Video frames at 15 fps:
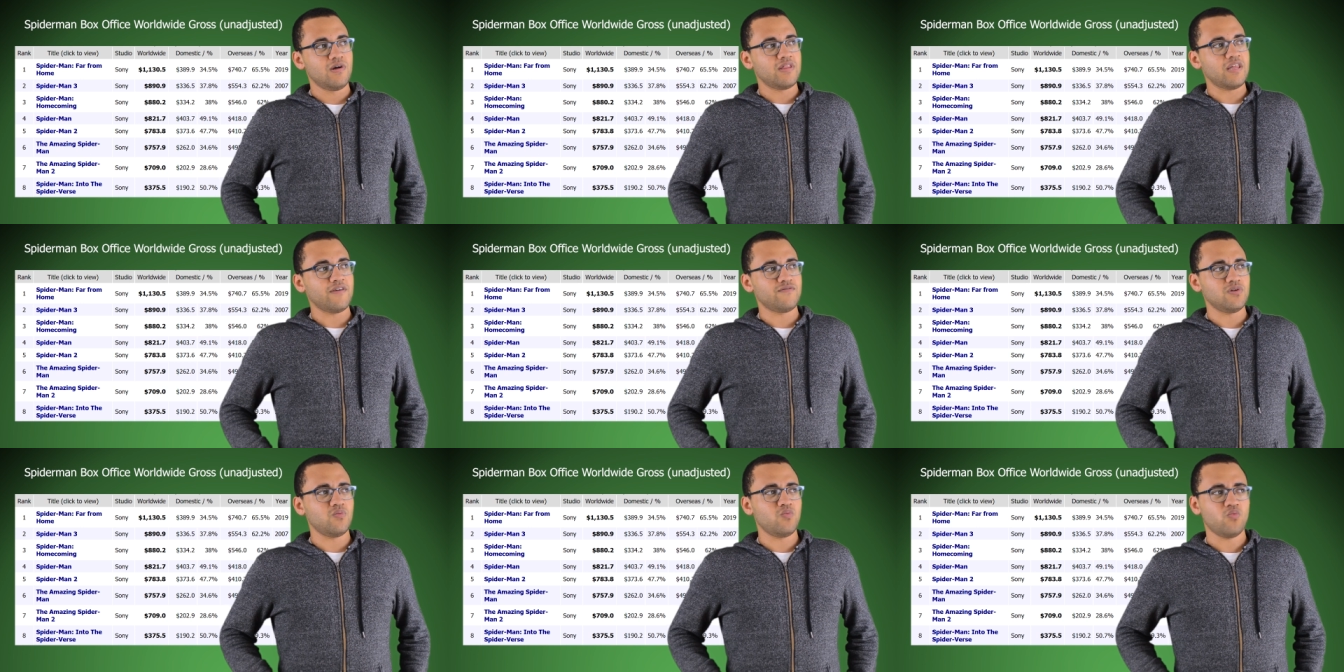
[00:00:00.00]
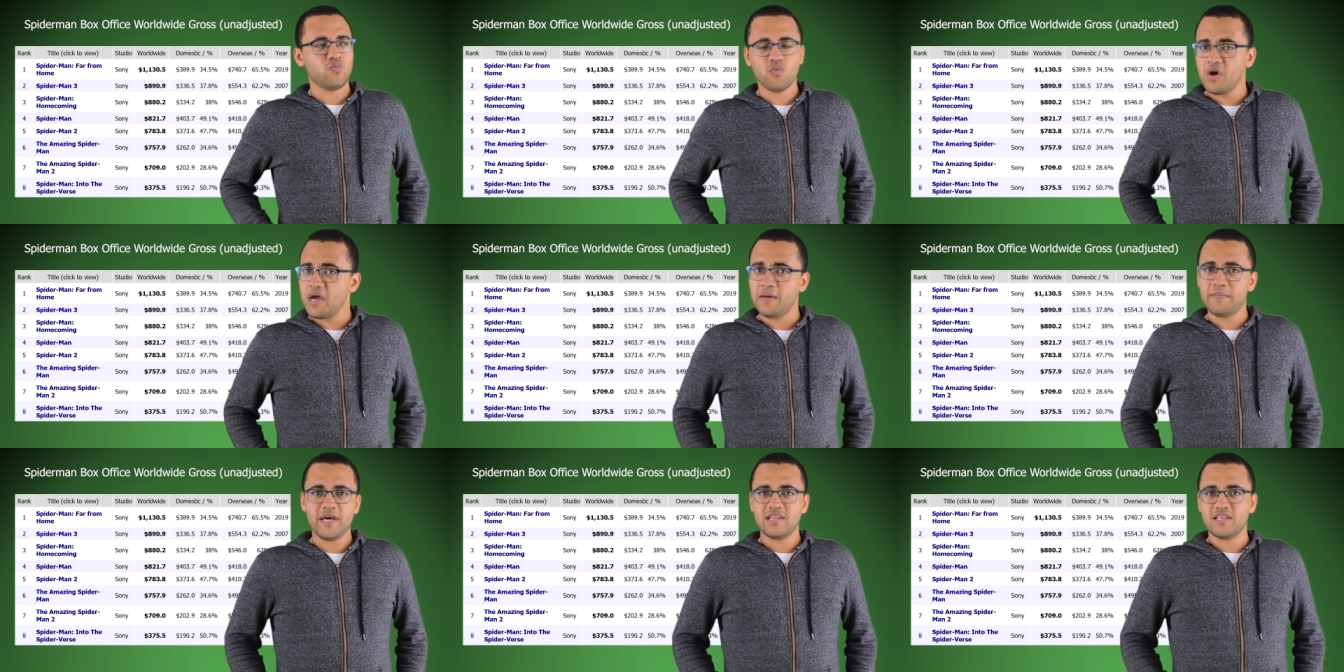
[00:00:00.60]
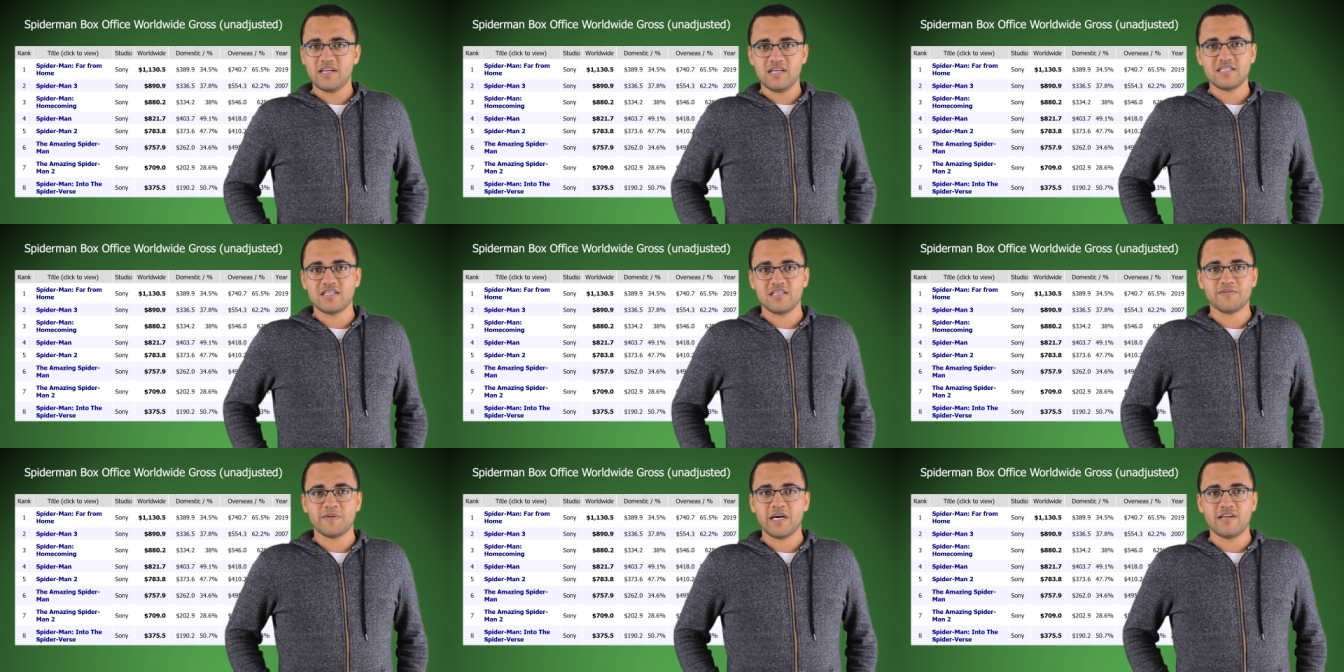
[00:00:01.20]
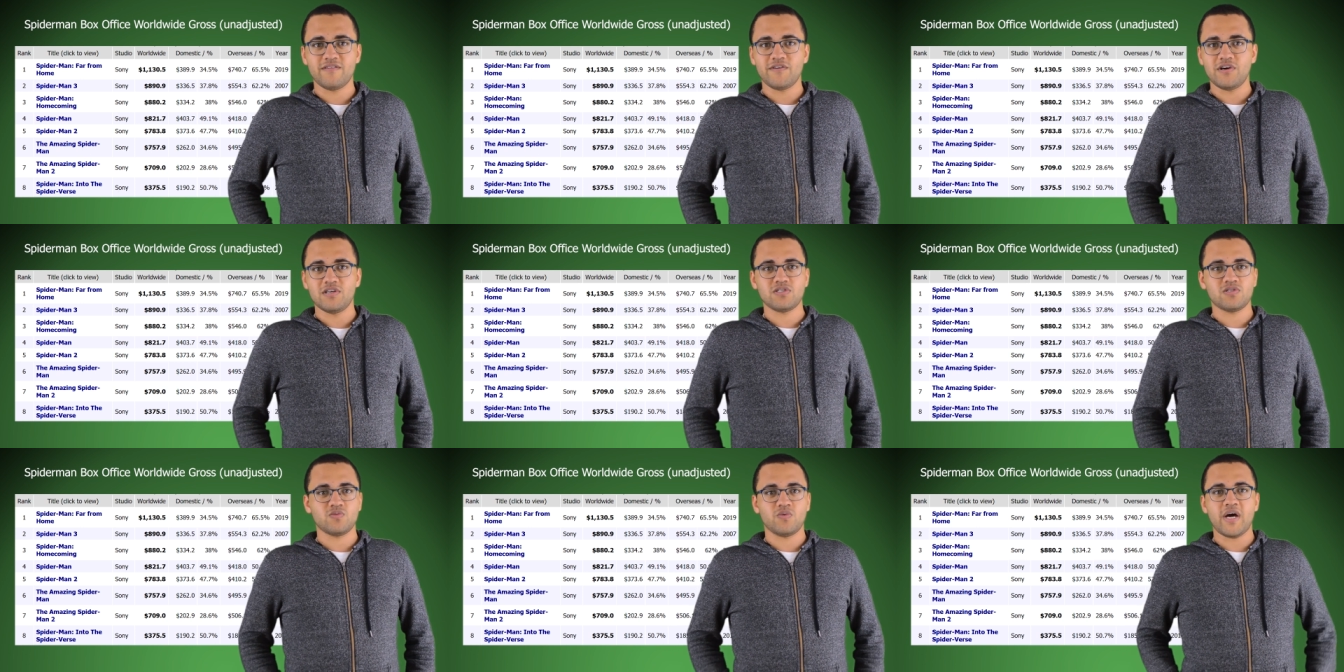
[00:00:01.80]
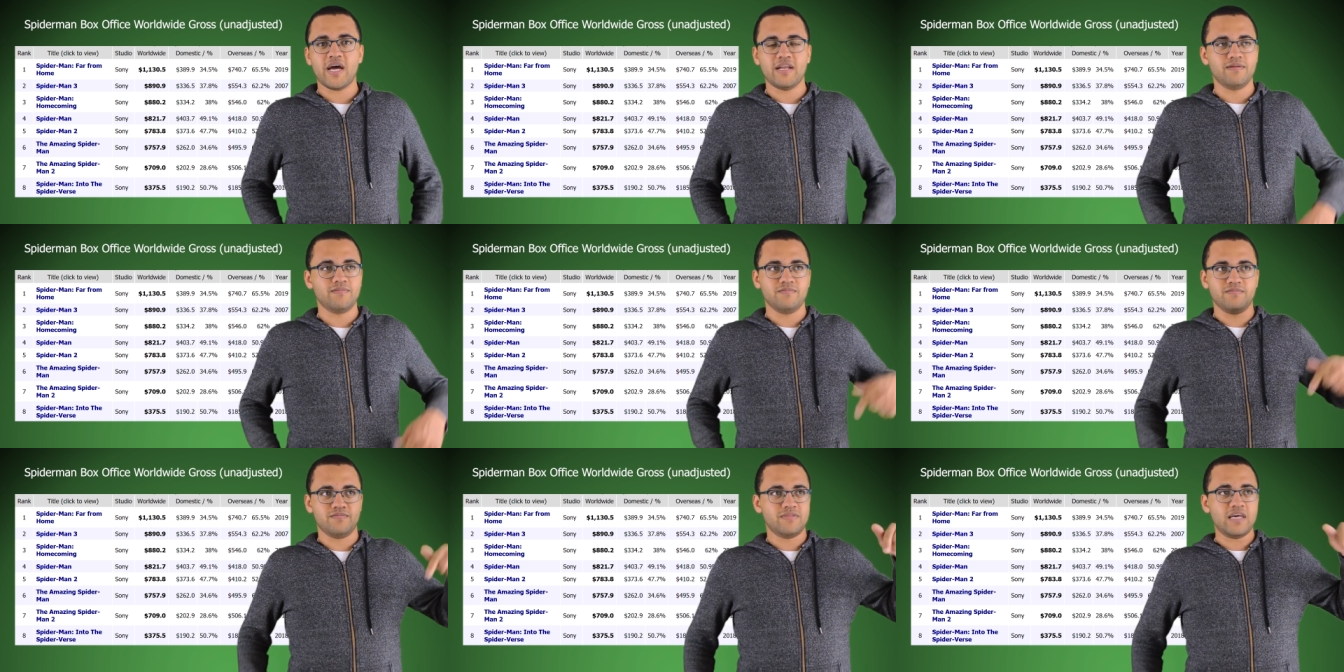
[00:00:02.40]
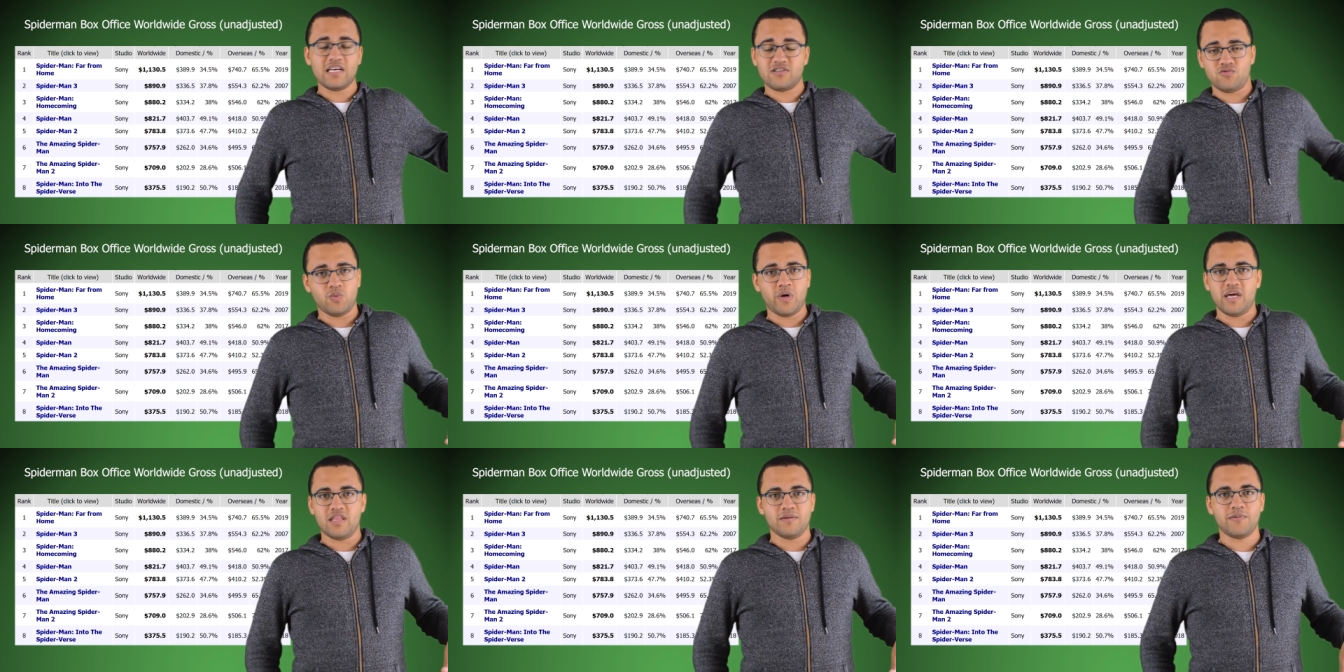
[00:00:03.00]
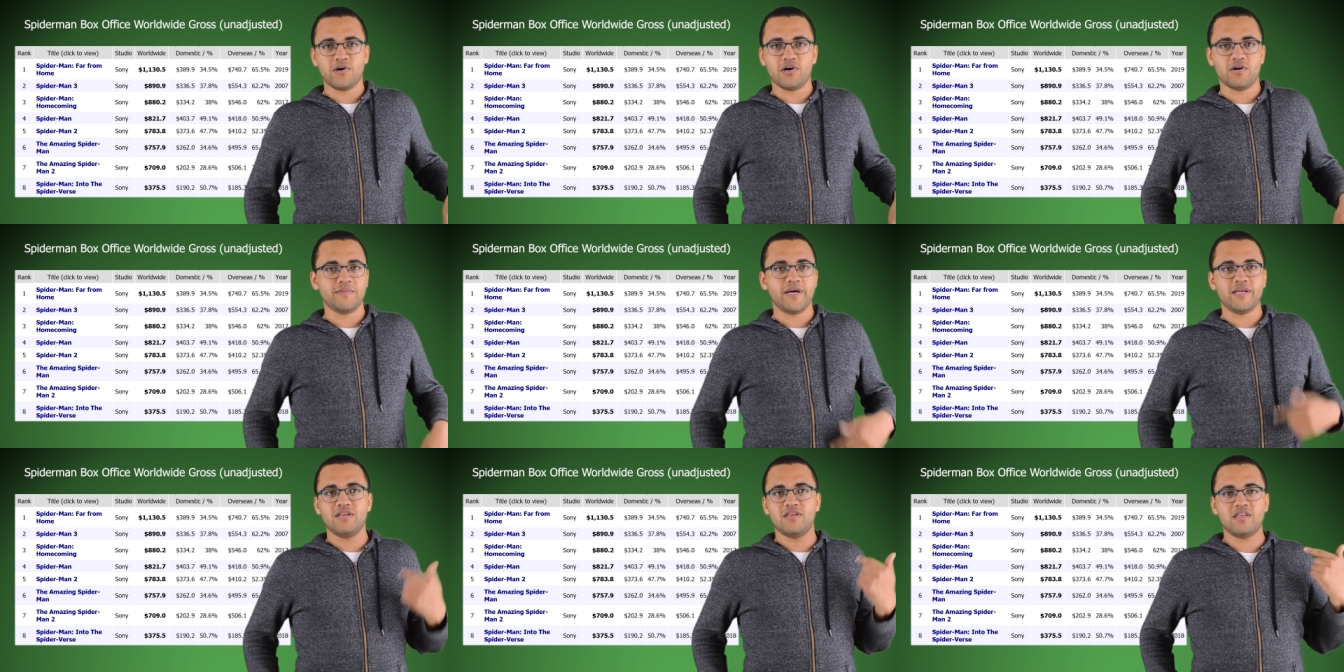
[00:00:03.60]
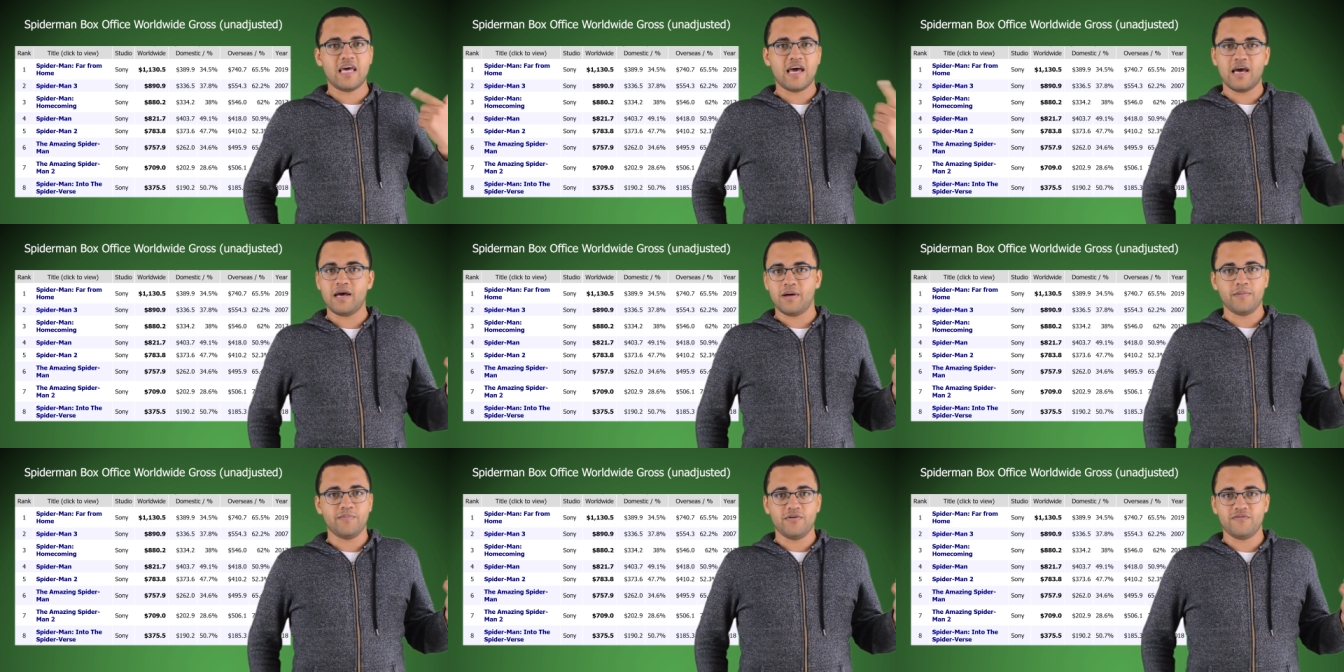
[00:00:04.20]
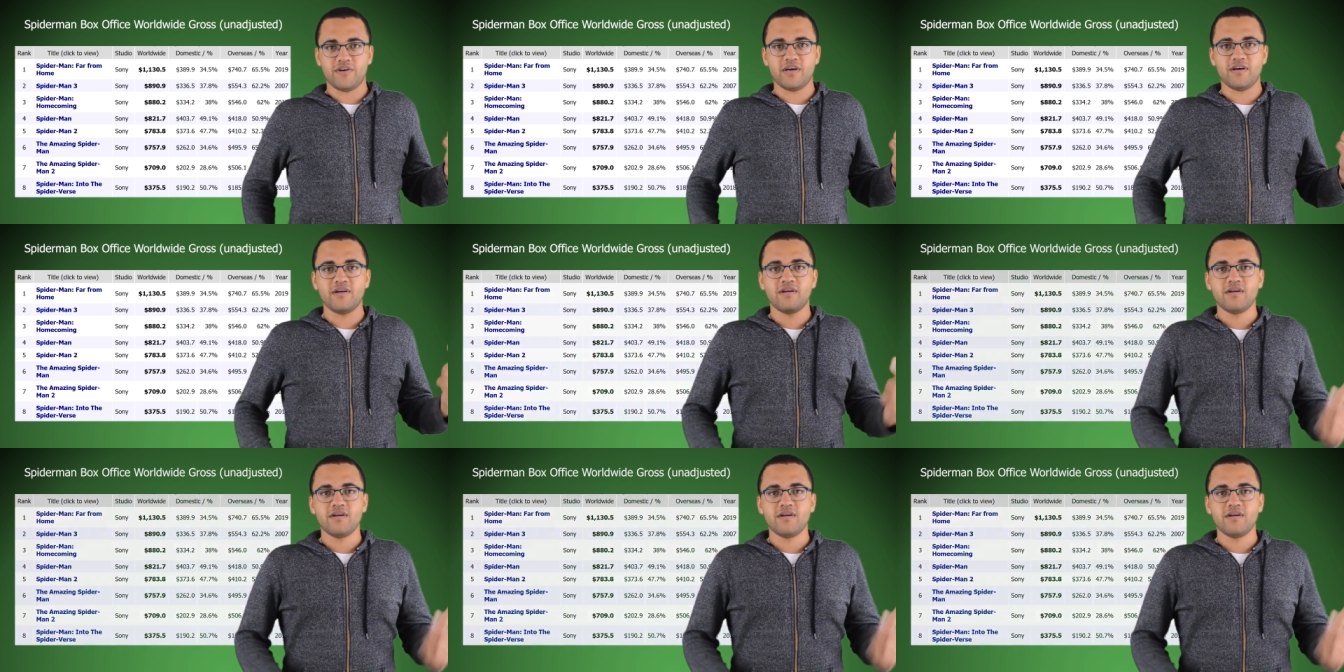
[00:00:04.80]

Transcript: that I've done way better than Into the Spider Verse when that's way at the bottom and they're above it.